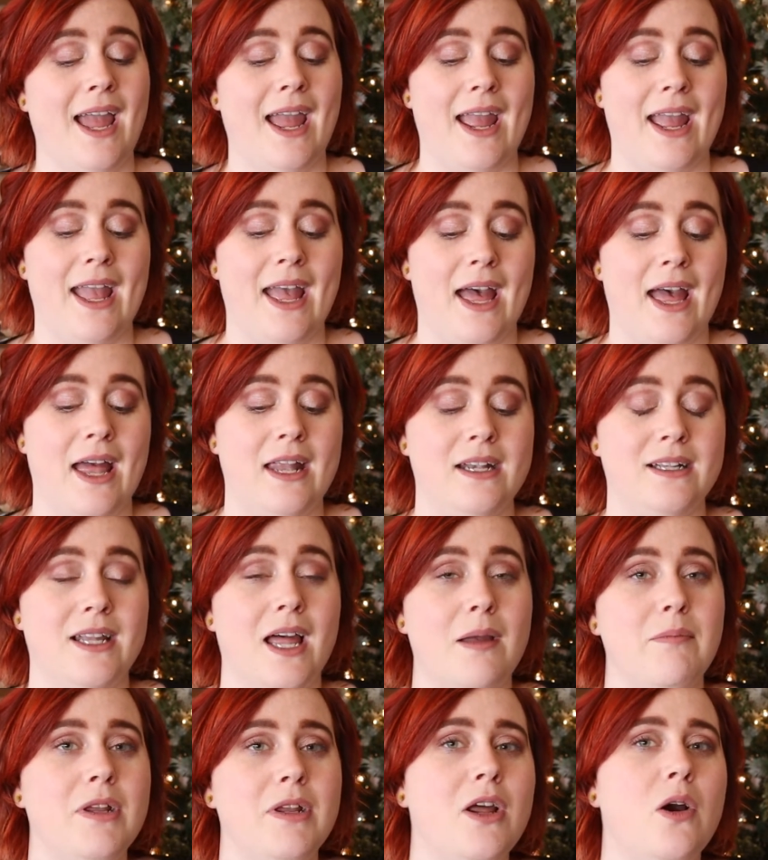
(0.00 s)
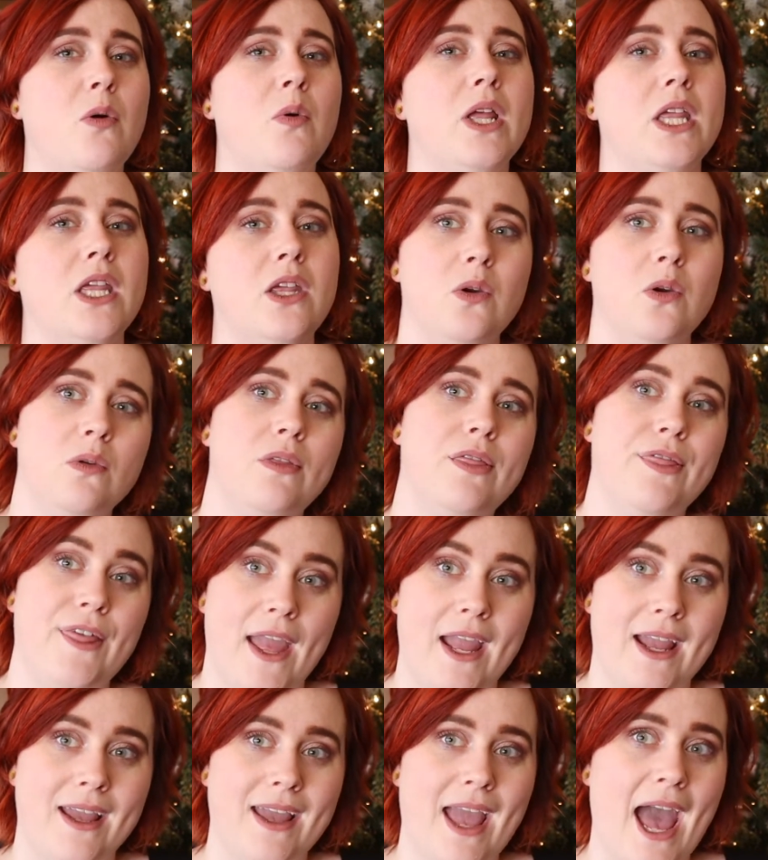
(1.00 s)
And let me know what you
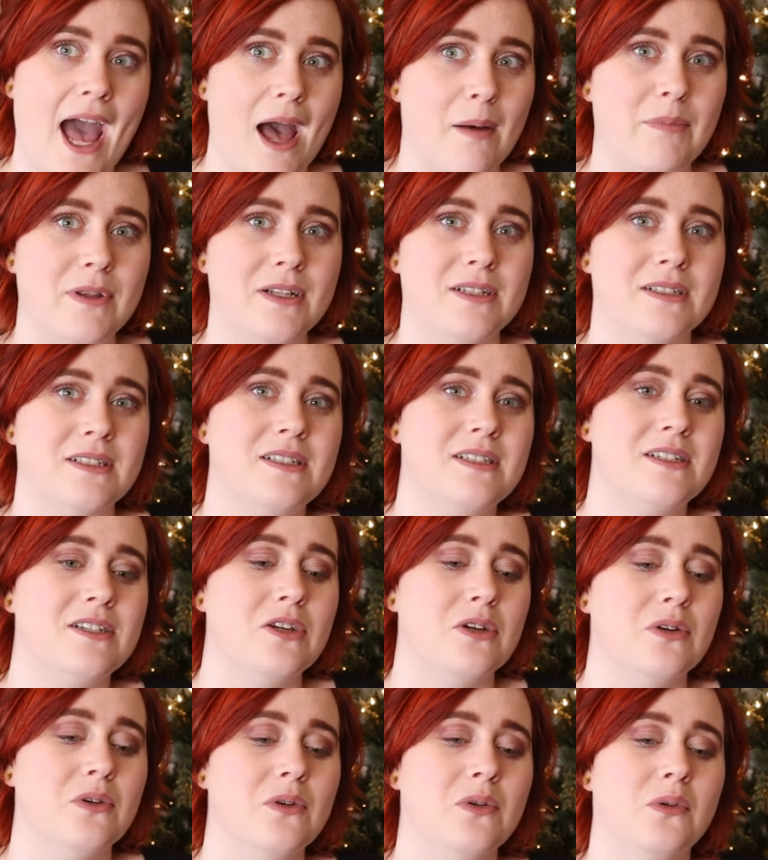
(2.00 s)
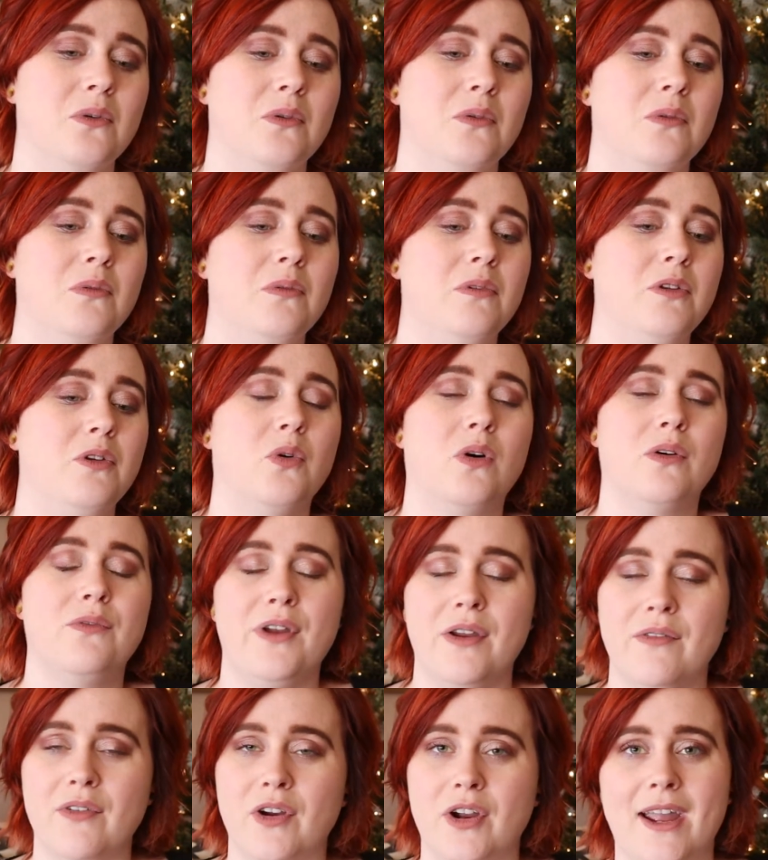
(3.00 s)
think happens to your
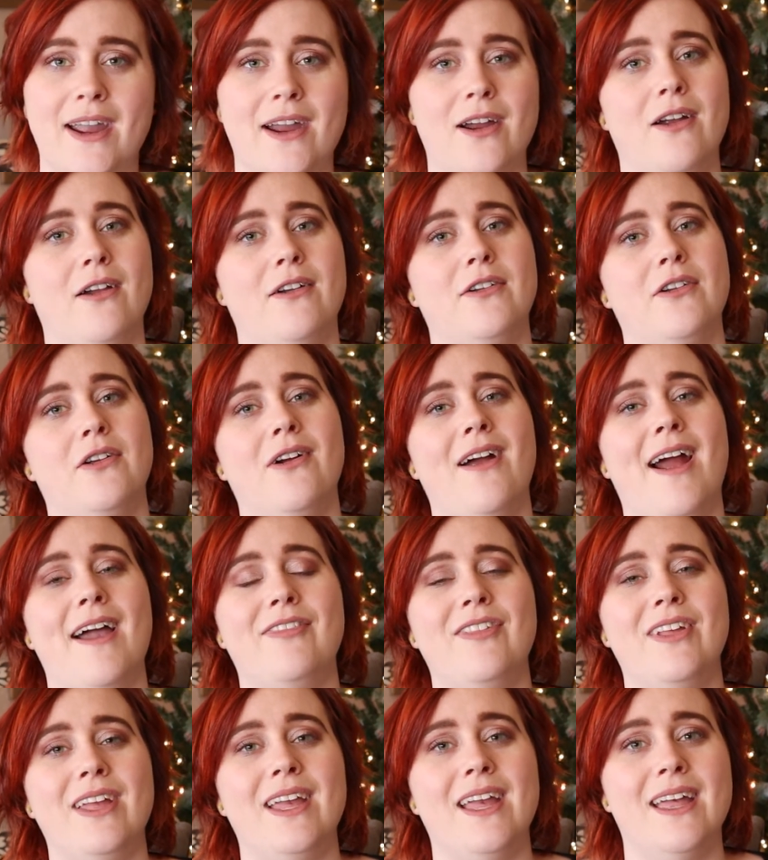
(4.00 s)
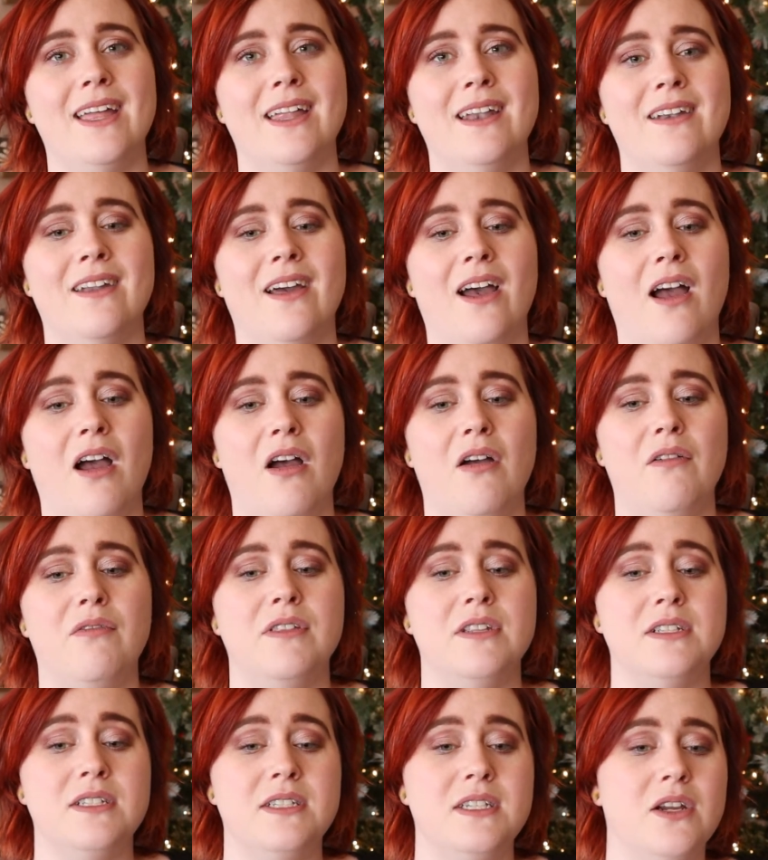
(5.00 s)
favorite character at the end of
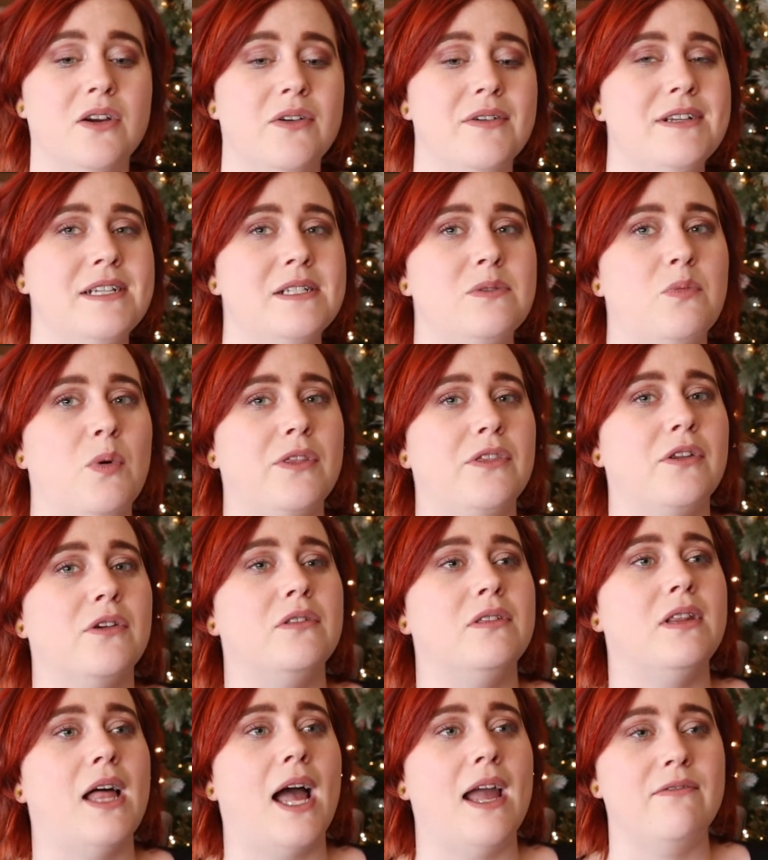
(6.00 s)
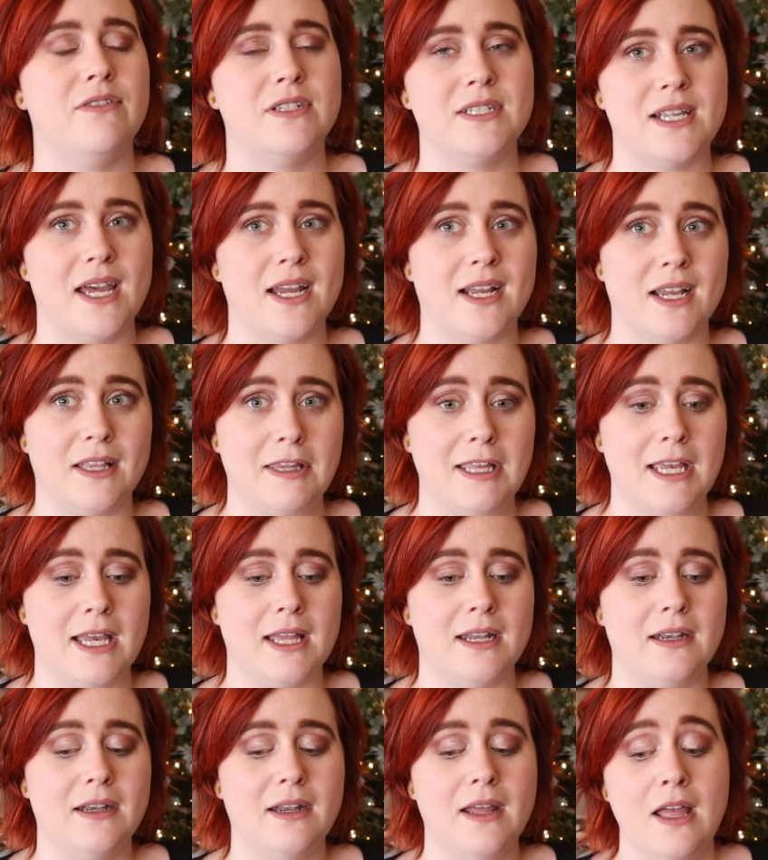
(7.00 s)
the series, what their life is like at the
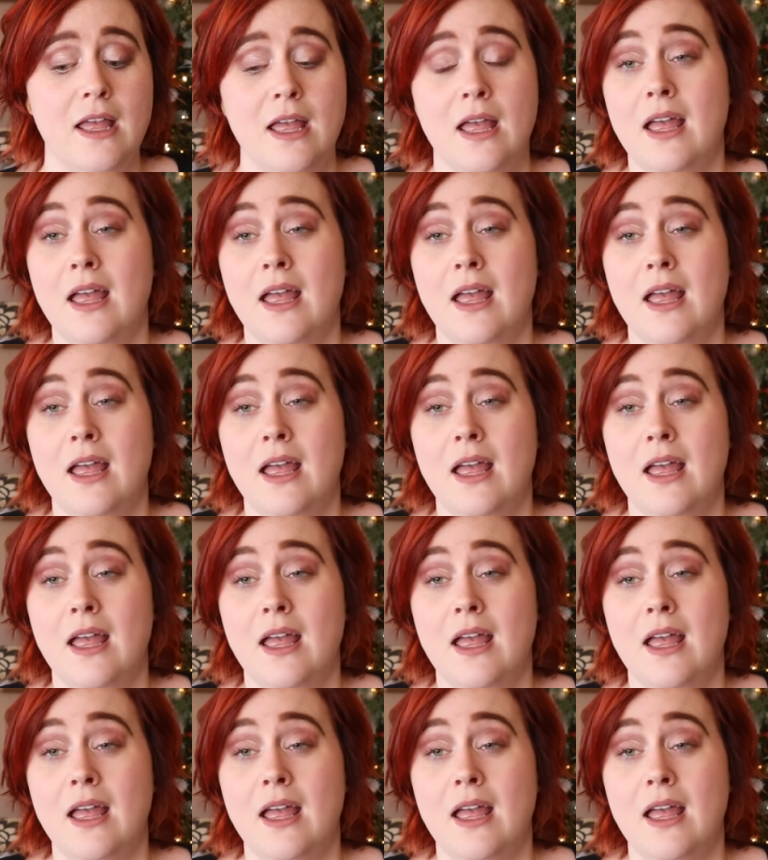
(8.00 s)
end.